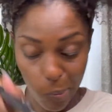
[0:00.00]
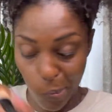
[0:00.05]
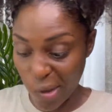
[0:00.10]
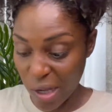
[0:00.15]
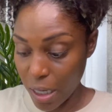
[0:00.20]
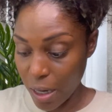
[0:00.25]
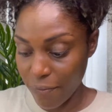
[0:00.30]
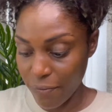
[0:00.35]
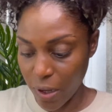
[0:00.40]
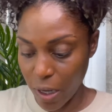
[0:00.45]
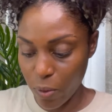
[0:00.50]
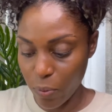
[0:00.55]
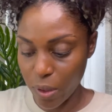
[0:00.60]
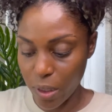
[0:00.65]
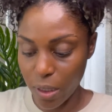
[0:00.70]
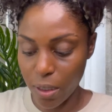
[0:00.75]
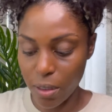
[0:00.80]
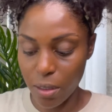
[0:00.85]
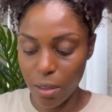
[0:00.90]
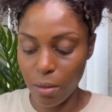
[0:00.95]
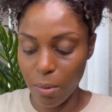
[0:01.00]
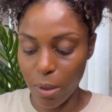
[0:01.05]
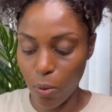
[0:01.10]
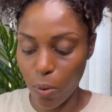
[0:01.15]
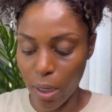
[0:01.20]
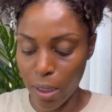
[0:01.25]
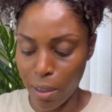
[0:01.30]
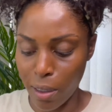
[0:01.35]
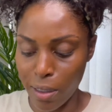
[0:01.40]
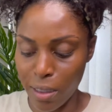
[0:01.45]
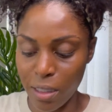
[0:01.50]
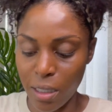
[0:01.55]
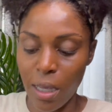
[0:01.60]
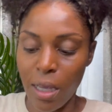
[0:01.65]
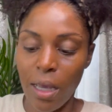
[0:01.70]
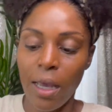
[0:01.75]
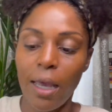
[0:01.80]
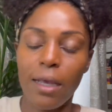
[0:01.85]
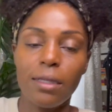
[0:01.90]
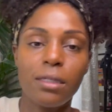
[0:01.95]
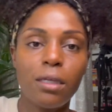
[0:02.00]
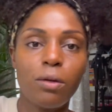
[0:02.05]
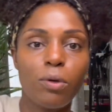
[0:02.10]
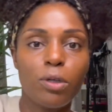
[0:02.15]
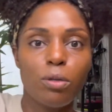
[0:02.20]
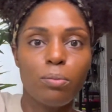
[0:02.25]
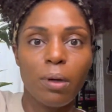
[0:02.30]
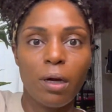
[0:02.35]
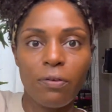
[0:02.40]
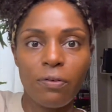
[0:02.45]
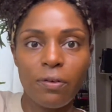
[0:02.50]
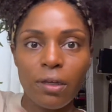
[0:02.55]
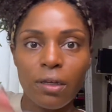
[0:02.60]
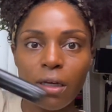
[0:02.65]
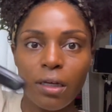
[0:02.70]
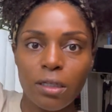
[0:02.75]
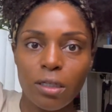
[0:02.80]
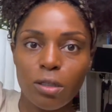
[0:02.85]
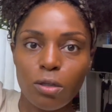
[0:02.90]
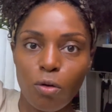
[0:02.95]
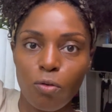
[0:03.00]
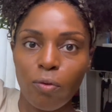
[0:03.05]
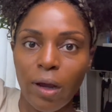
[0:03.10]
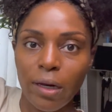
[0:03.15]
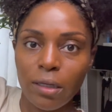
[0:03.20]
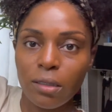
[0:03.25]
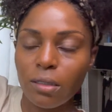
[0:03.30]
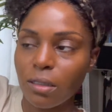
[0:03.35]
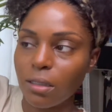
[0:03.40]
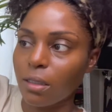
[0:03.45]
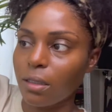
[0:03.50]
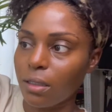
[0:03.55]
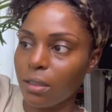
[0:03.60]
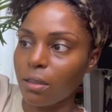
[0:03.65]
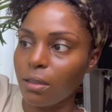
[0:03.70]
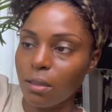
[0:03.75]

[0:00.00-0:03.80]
And I'm fine with this, to be quite honest. And see, when you buff it, it just goes right in your skin.